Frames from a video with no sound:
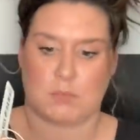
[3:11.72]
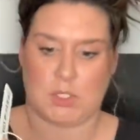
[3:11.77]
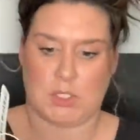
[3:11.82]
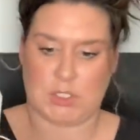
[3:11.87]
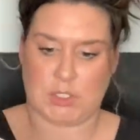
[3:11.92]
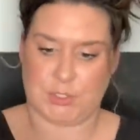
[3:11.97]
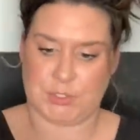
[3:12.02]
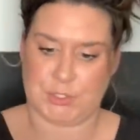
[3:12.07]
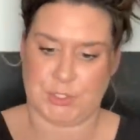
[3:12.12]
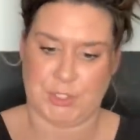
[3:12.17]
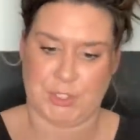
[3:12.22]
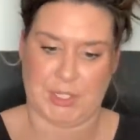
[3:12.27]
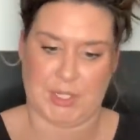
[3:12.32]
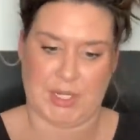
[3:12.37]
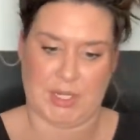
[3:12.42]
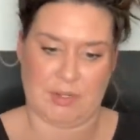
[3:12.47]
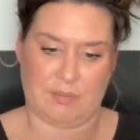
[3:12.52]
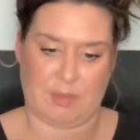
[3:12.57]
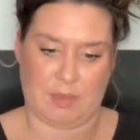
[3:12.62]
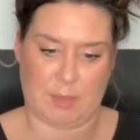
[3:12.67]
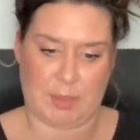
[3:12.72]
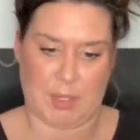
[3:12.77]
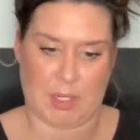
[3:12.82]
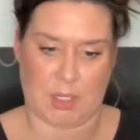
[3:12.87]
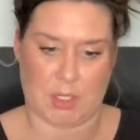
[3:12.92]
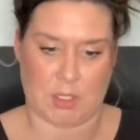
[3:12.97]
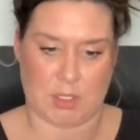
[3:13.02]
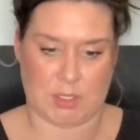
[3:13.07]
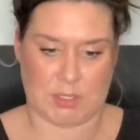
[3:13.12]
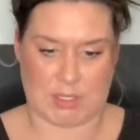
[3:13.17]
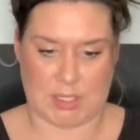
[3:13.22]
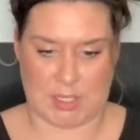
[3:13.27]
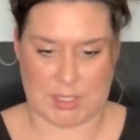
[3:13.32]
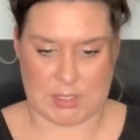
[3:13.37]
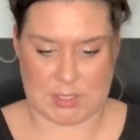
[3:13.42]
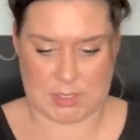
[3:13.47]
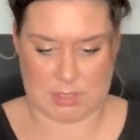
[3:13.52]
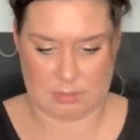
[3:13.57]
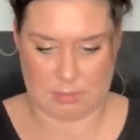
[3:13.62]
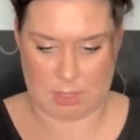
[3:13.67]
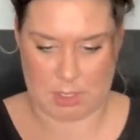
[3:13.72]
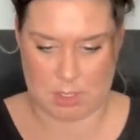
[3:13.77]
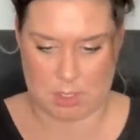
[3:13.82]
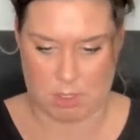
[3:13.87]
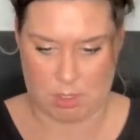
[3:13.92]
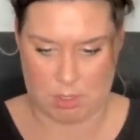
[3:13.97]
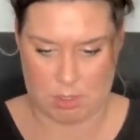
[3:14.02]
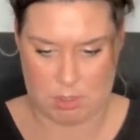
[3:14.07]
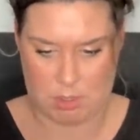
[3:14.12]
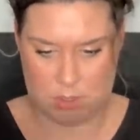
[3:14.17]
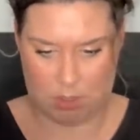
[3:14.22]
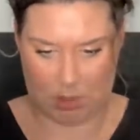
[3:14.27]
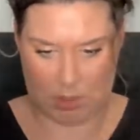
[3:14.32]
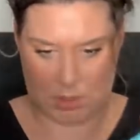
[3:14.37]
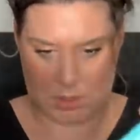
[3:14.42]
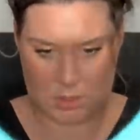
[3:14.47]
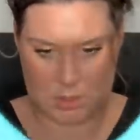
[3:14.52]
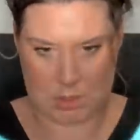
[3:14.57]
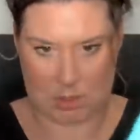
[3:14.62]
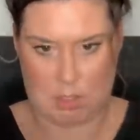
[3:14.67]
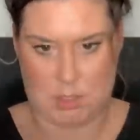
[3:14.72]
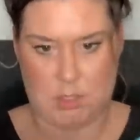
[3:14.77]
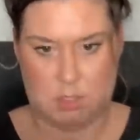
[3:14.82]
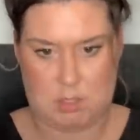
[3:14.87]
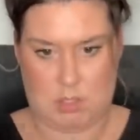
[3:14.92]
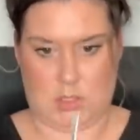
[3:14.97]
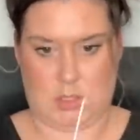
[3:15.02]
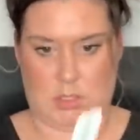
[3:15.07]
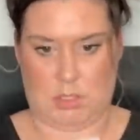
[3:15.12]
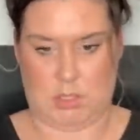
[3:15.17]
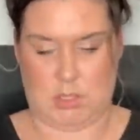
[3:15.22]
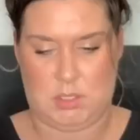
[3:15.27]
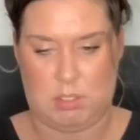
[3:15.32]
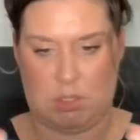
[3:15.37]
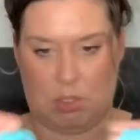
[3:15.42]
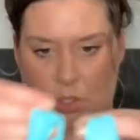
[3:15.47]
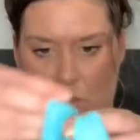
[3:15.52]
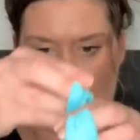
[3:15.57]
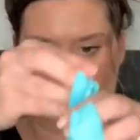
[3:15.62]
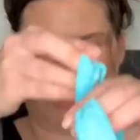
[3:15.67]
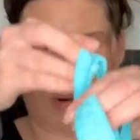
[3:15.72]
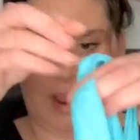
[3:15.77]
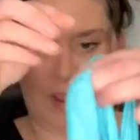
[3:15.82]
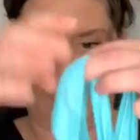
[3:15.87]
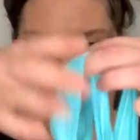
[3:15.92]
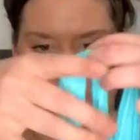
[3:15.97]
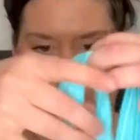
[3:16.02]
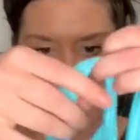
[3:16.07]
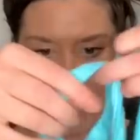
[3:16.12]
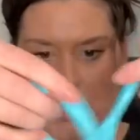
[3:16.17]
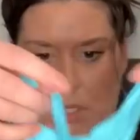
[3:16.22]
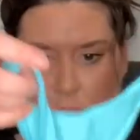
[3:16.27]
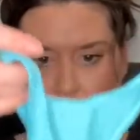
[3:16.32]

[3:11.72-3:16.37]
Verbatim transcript: alternative apparel, size small. It's this graphic